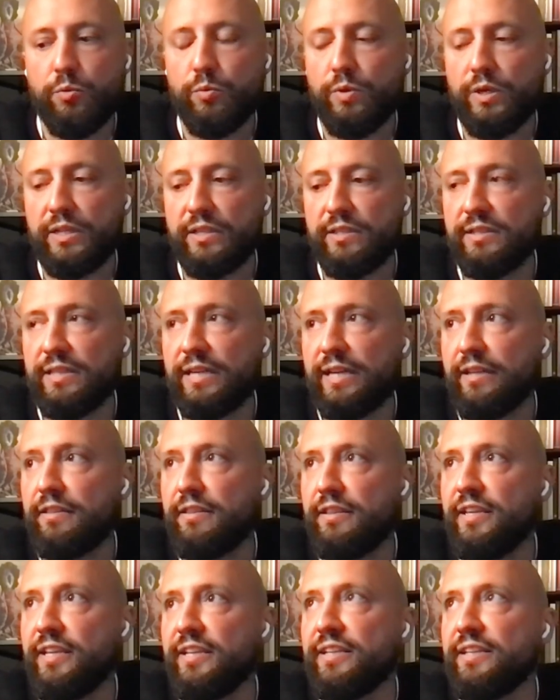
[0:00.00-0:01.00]
Well, I
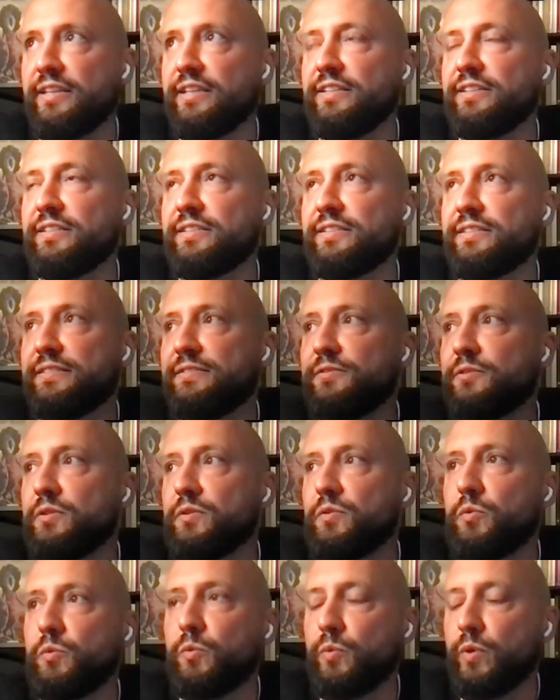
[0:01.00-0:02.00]
think
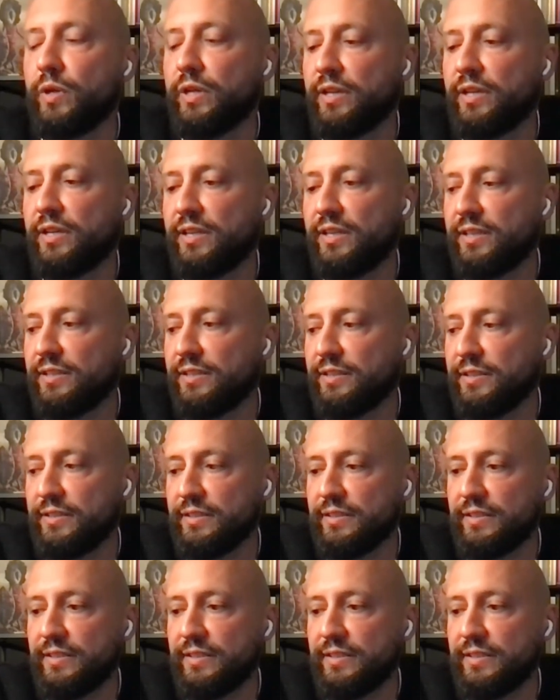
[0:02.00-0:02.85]
when